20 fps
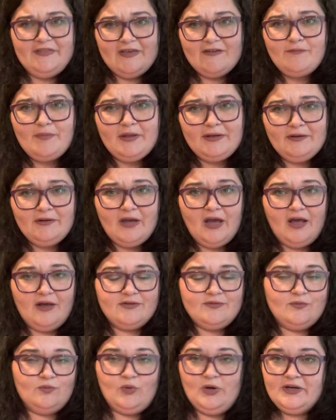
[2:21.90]
been
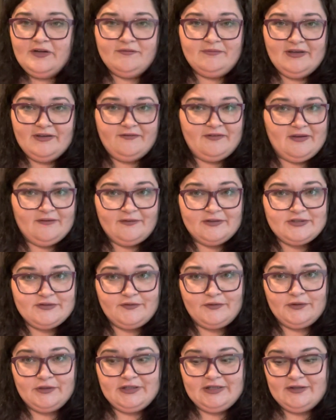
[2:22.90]
one of my favorites
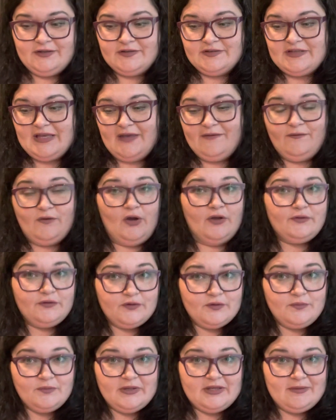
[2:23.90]
for years. I've gone
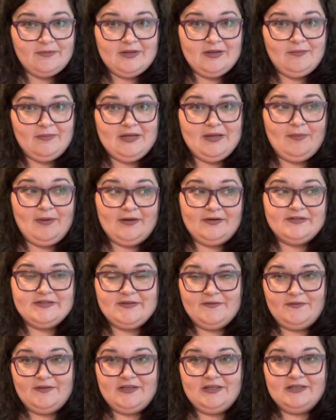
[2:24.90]
through many, many, many bottles
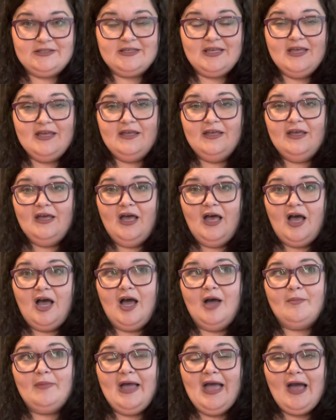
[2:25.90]
of these.
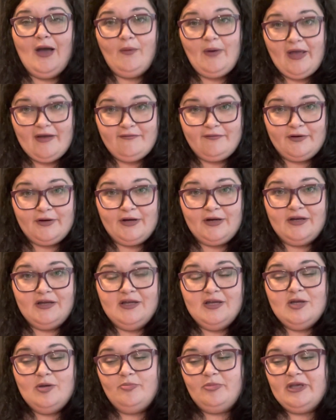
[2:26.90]
However,
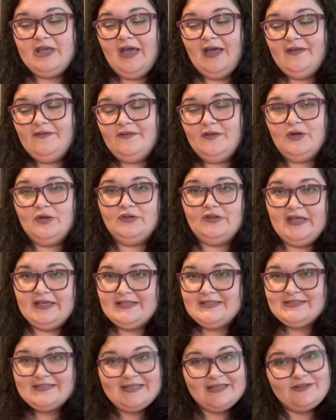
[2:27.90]
beyond their like
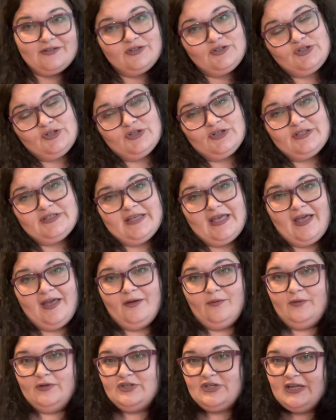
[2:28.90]
signature
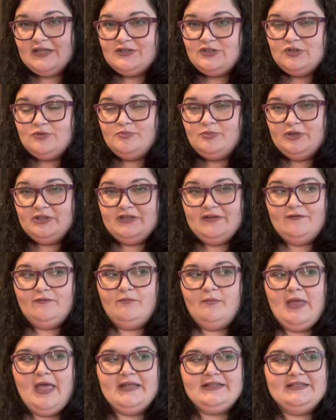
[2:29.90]
set, which I do believe
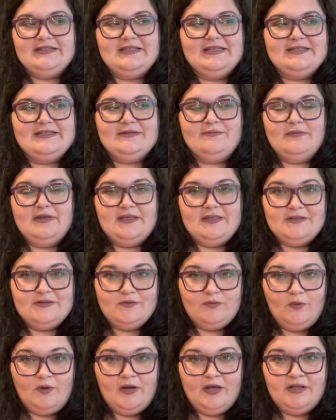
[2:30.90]
magnetism is
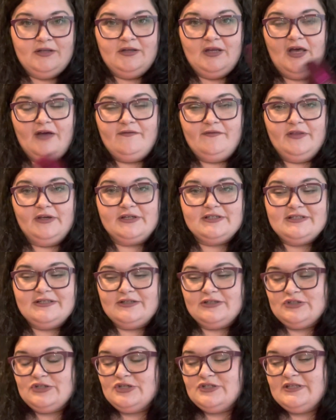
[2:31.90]
one of their
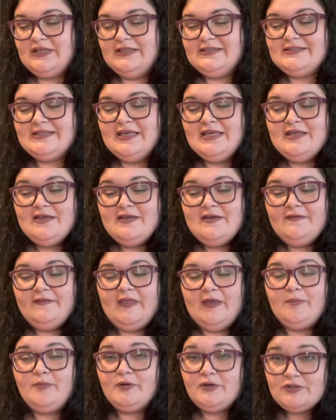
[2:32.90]
signature scents,
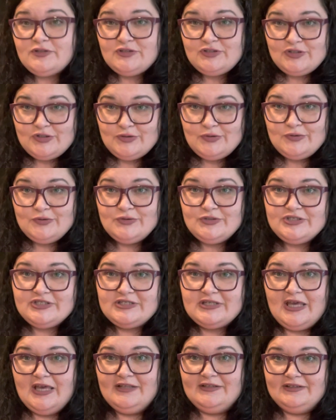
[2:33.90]
they produce
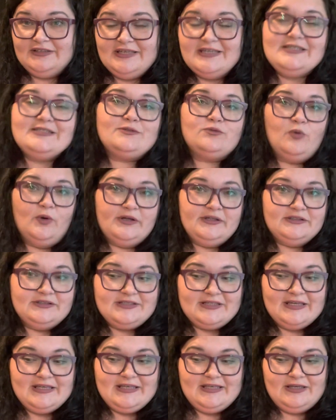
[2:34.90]
at least once
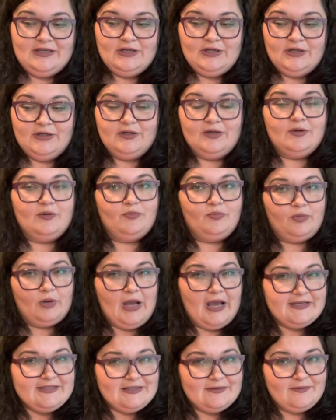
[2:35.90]
a year,
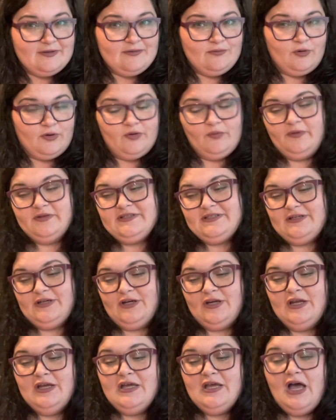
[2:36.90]
possibly more than once a
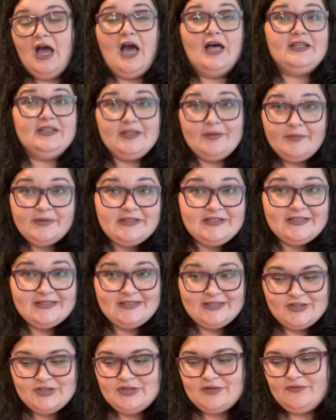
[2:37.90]
year, a limited
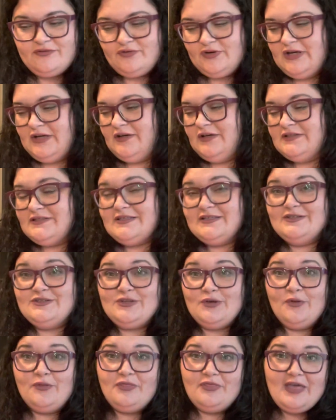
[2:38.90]
edition fragrance. And
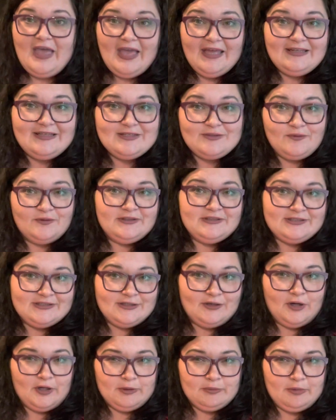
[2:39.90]
so that is what is the
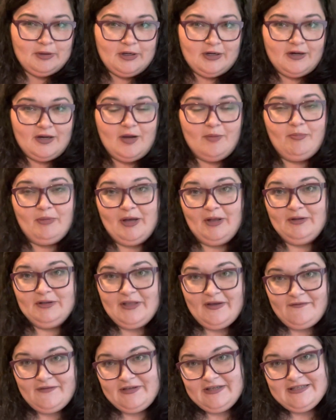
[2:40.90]
hard part about
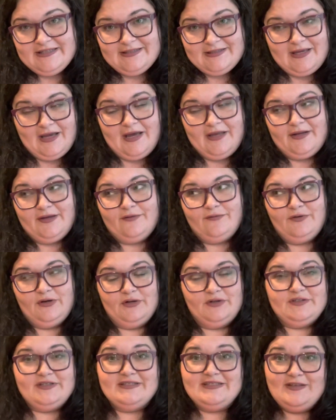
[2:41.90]
loving Escada
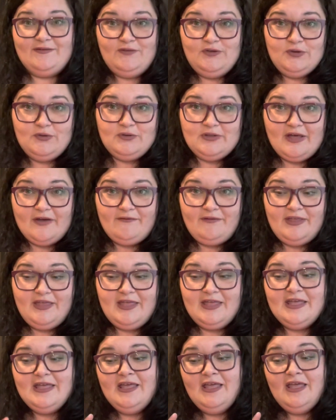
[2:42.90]
fragrances. If you love
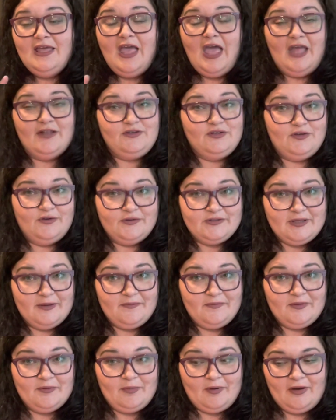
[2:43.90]
it and you use
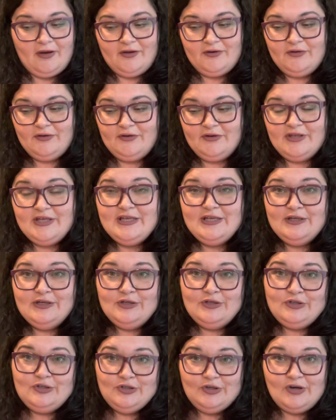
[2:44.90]
up the bottle,
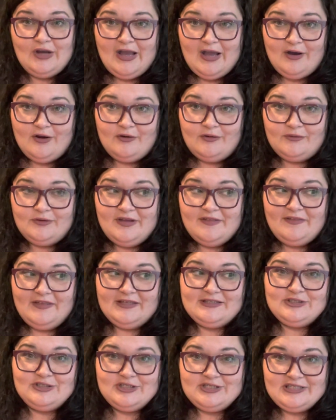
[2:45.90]
you're out. And
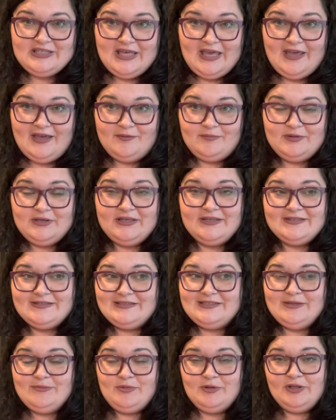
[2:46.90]
that's just that,
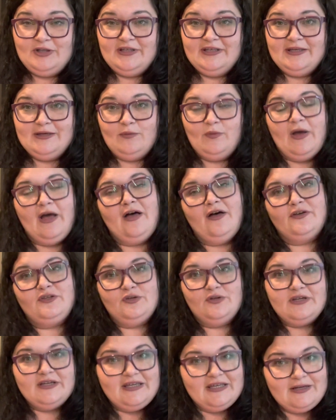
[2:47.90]
because typically, well, you
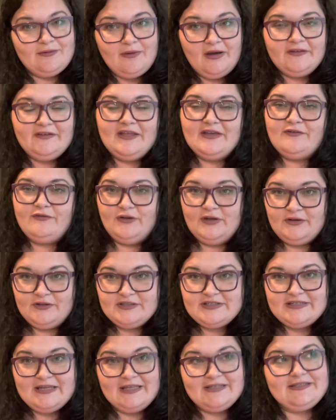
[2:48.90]
can get them on like
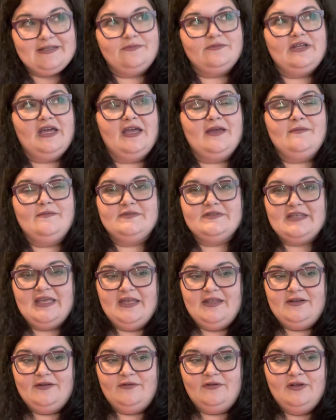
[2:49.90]
FragranceNet sometimes
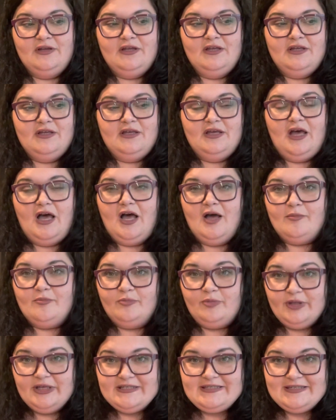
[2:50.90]
and
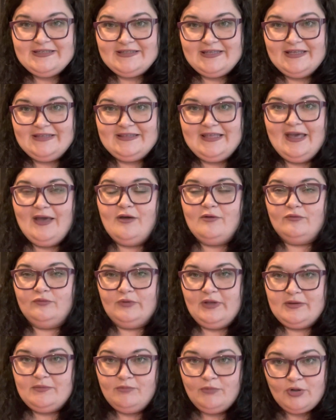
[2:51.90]
places like that,
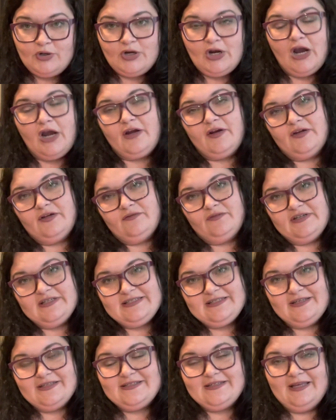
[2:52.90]
like Mercari
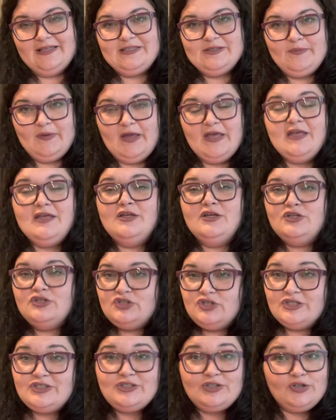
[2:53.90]
resale sites, but
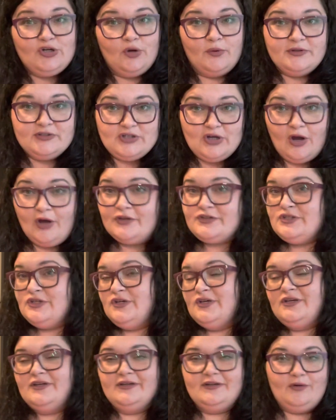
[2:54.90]
just to go into
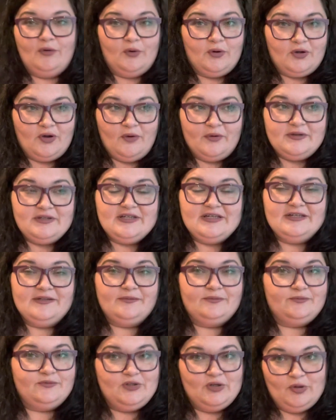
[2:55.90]
Ulta or go
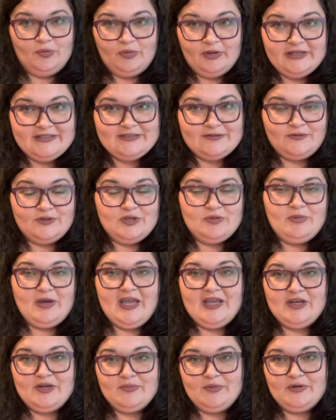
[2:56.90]
into, you know, places where you buy
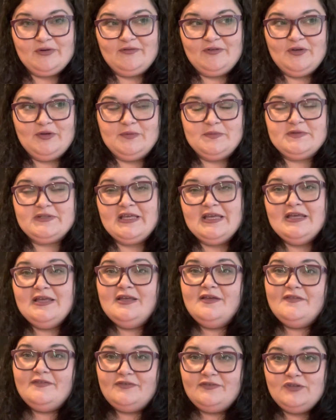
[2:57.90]
your perfumes,
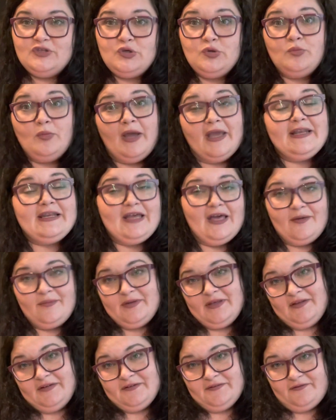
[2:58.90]
you might not be
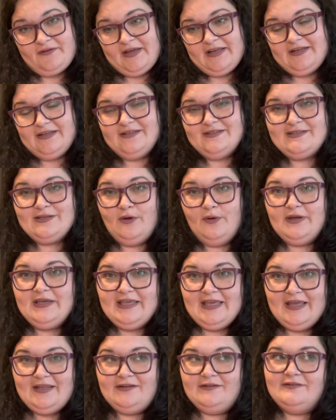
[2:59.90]
able to find it. So
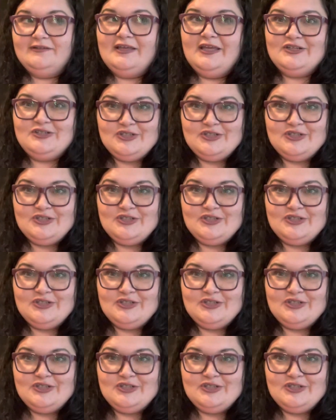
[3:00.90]
again, it's